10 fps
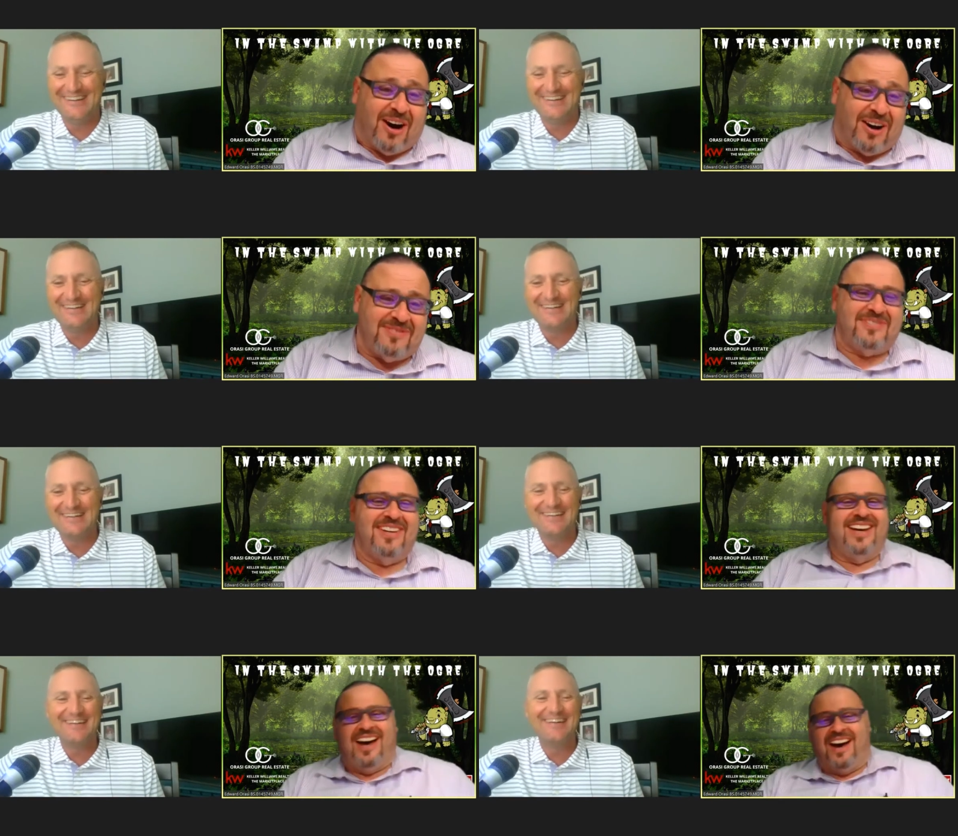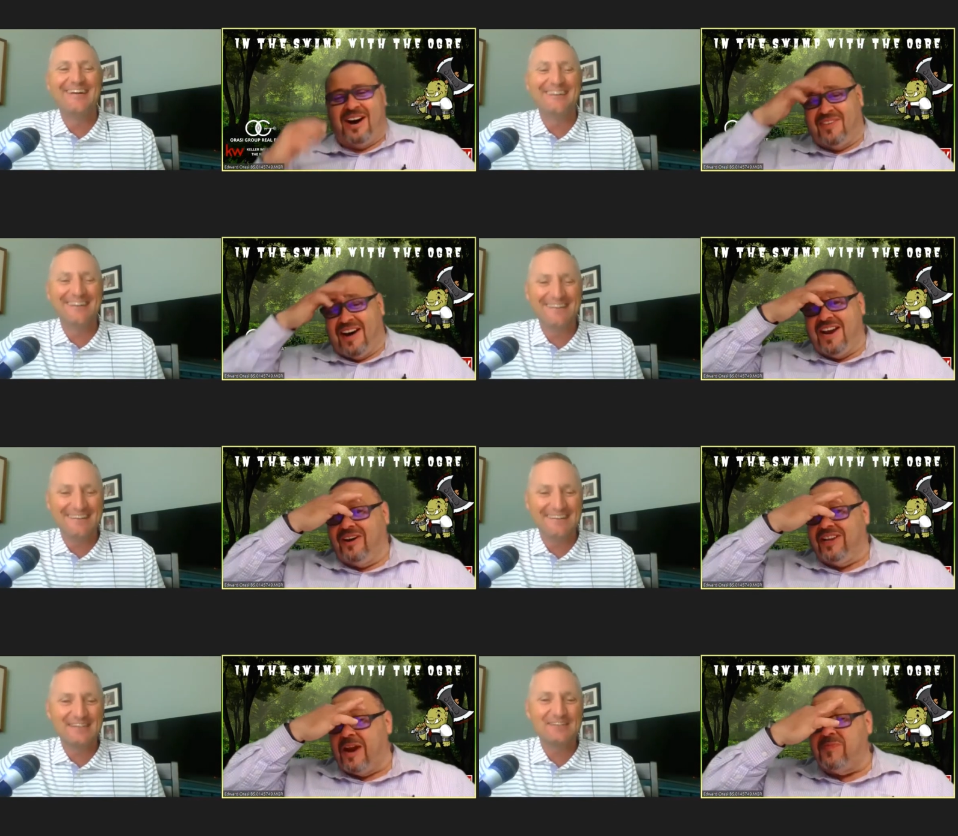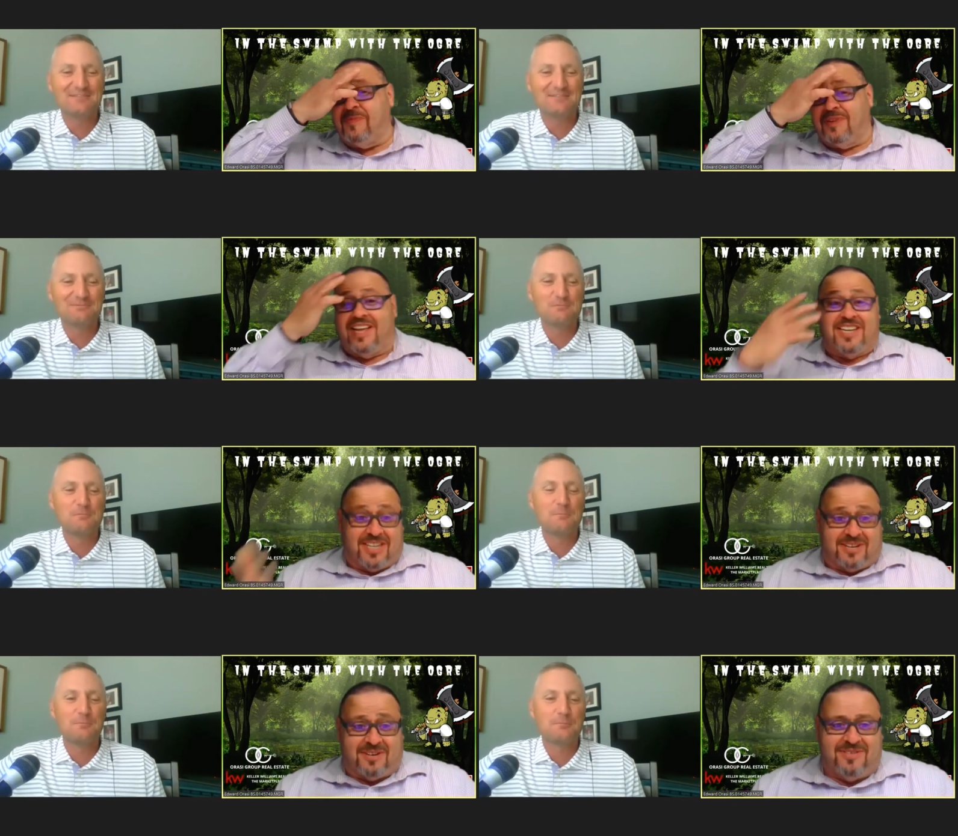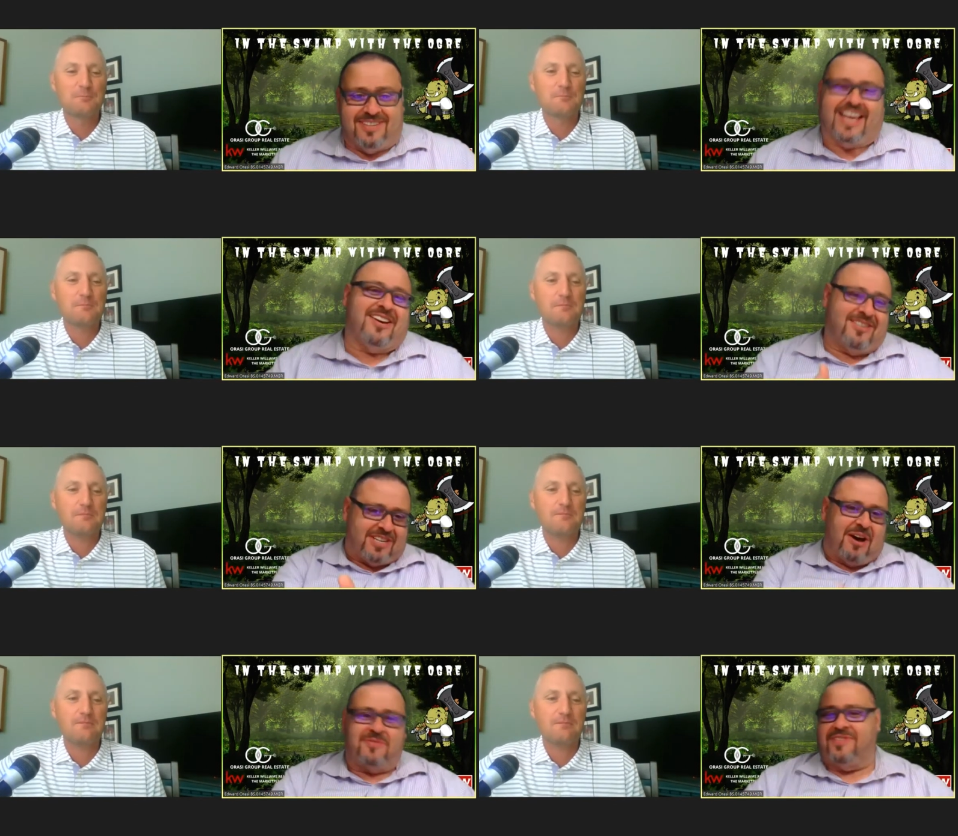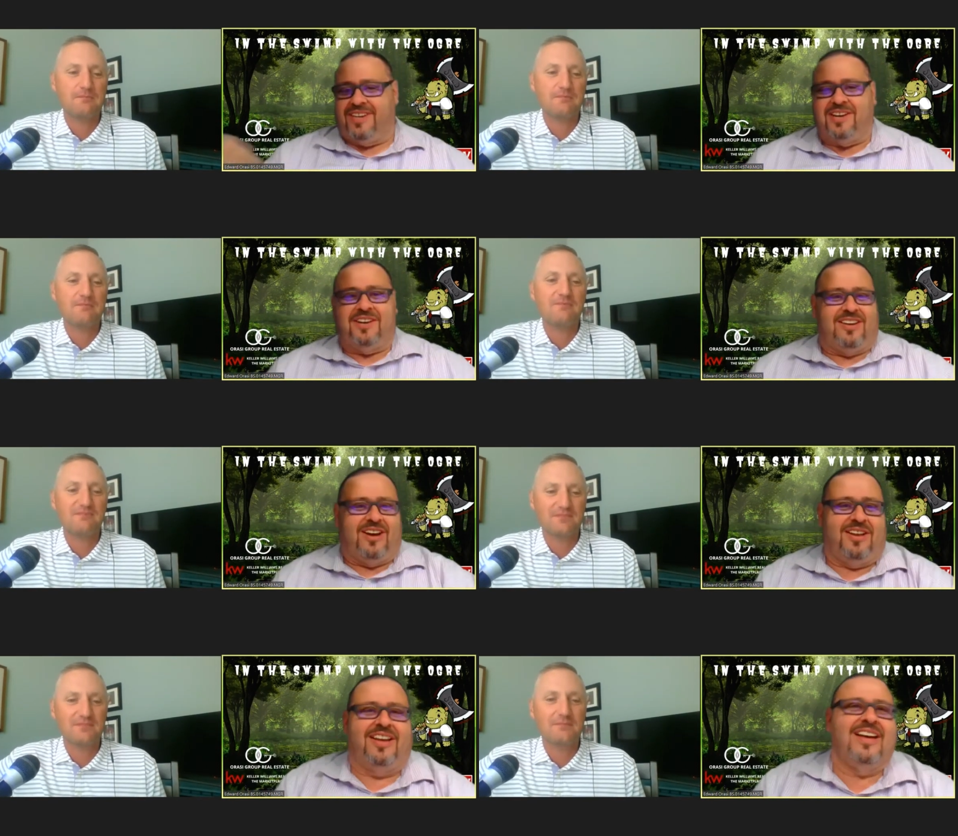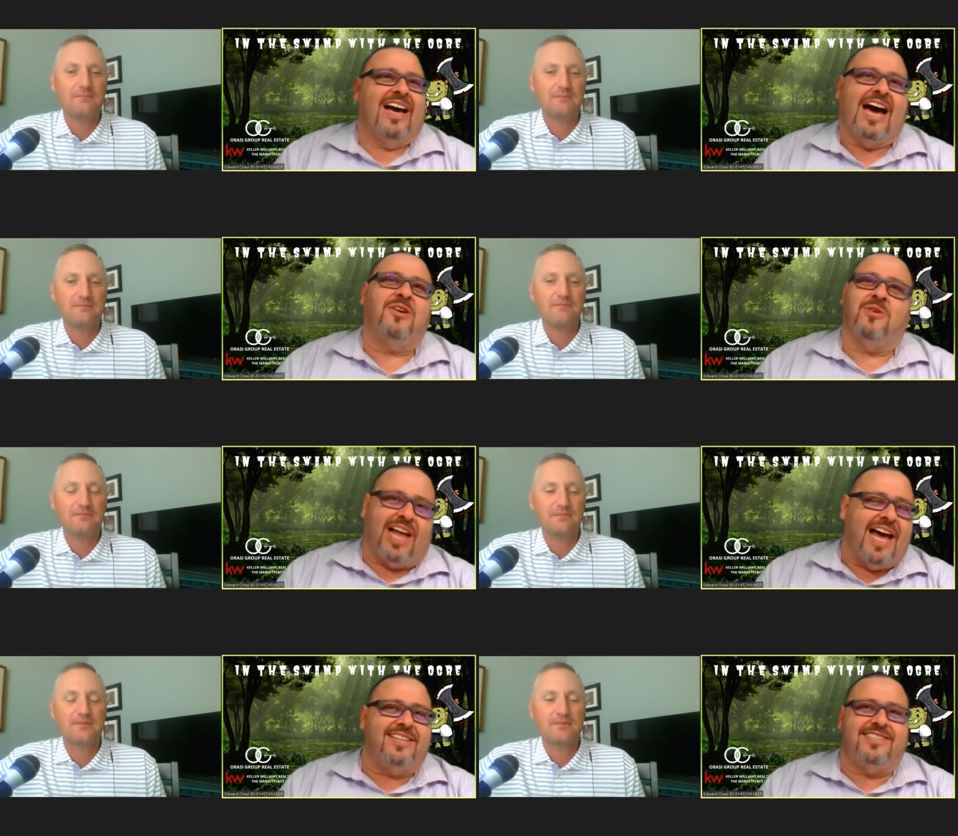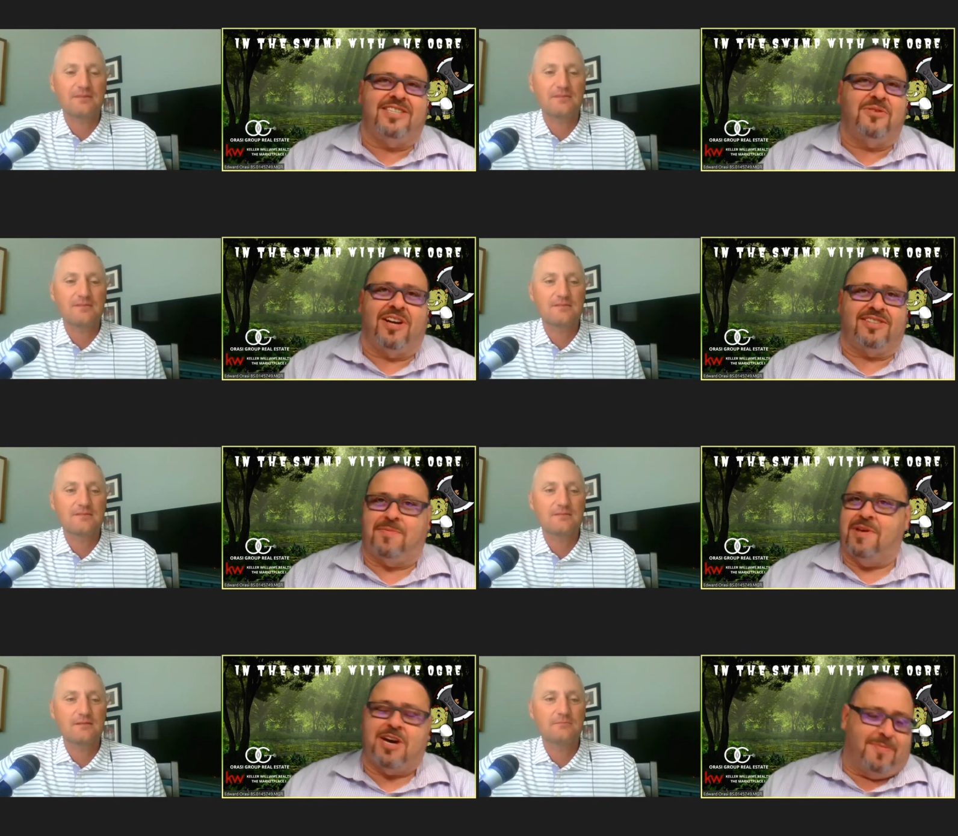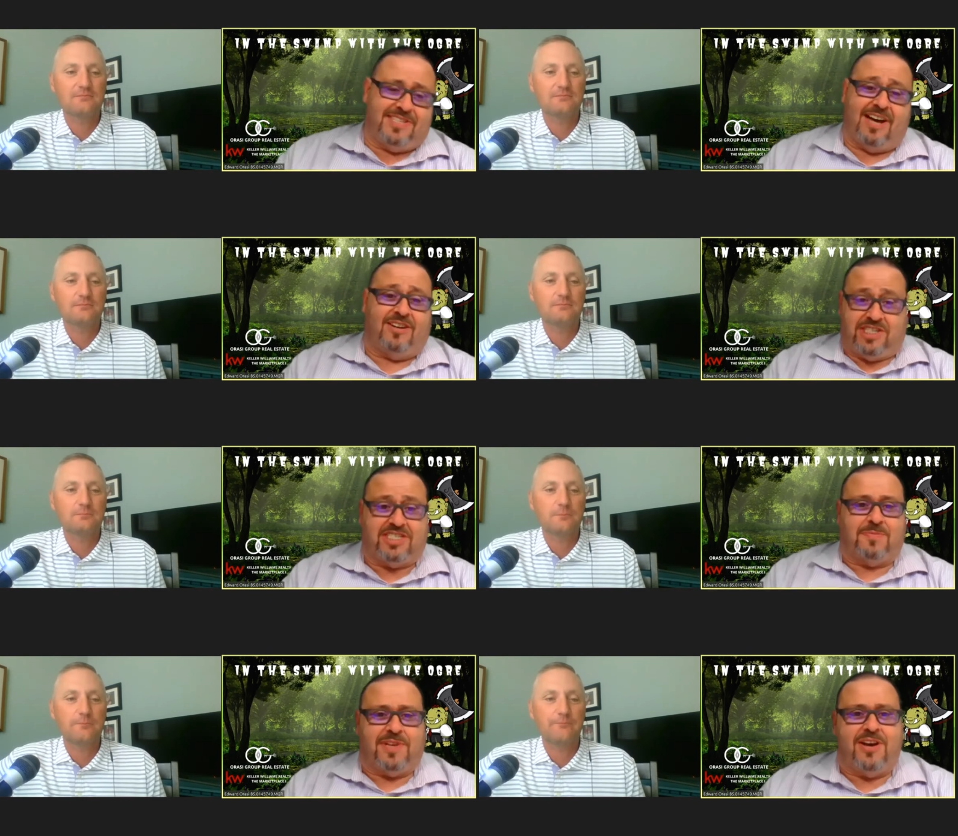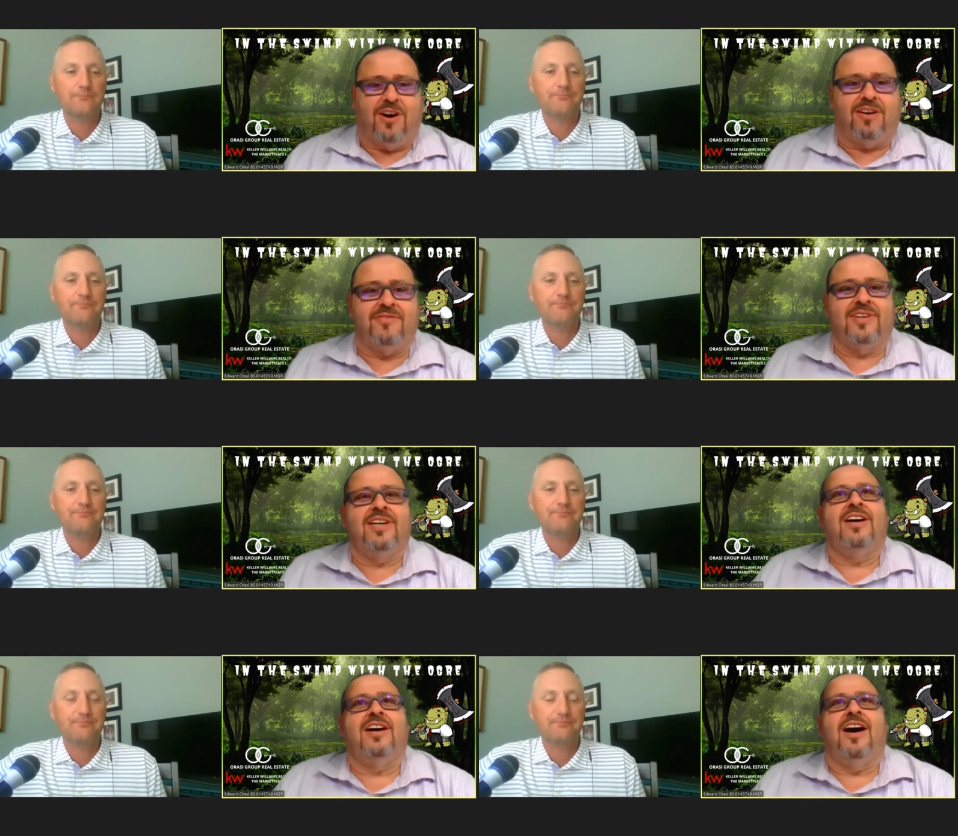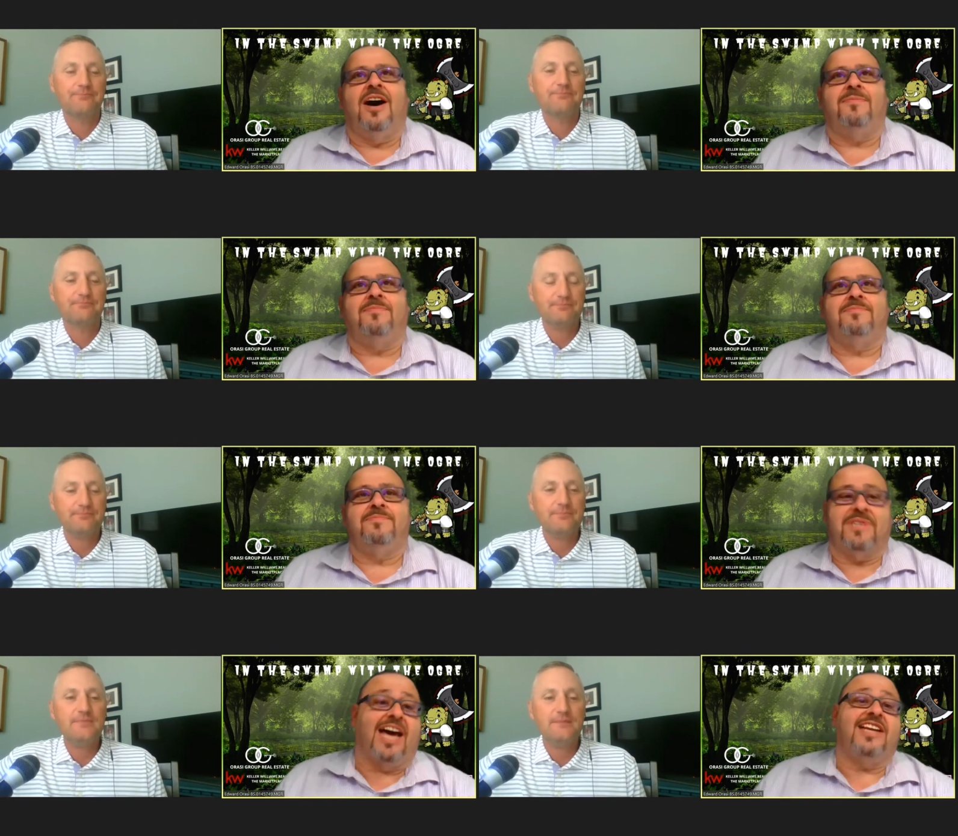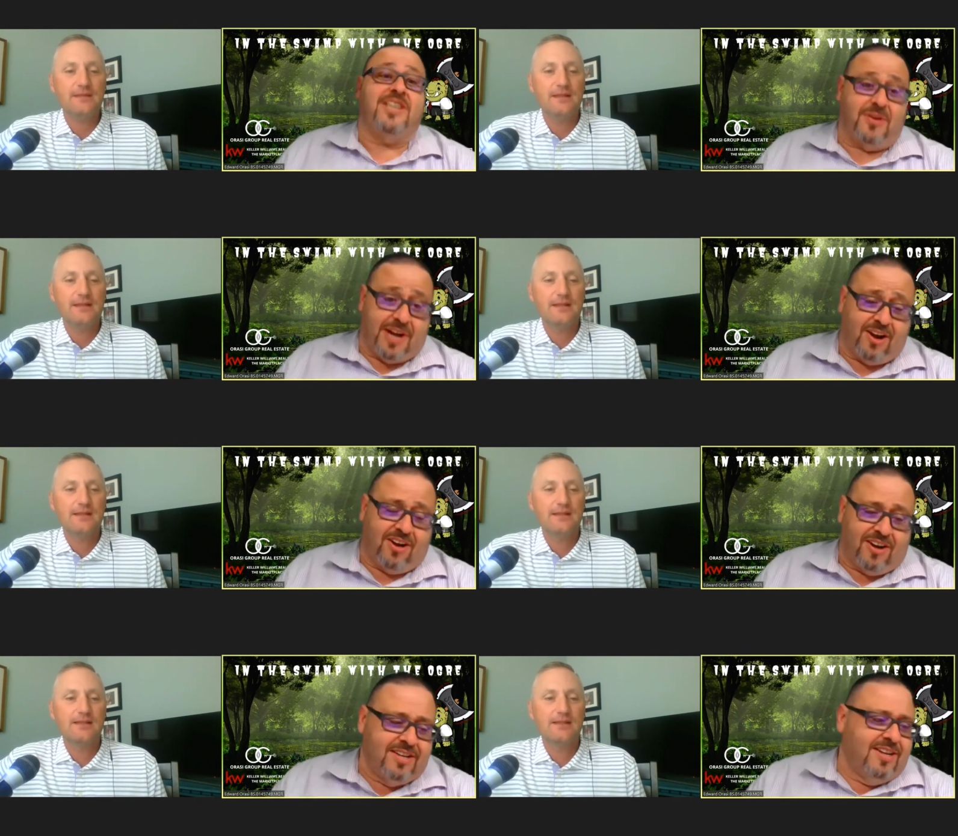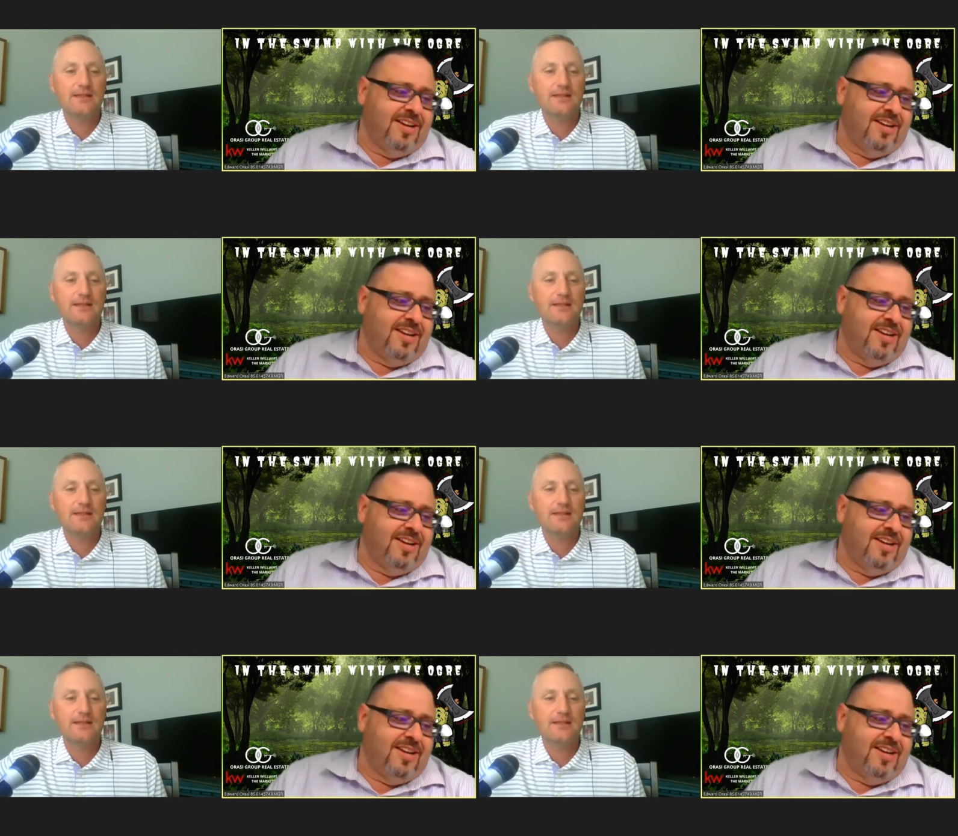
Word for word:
Speaker 1: golf. Um, I know a lot of people that do, like yourself, and uh, I know clients that do all the time. They come in town just to play golf, um, but I don't at all.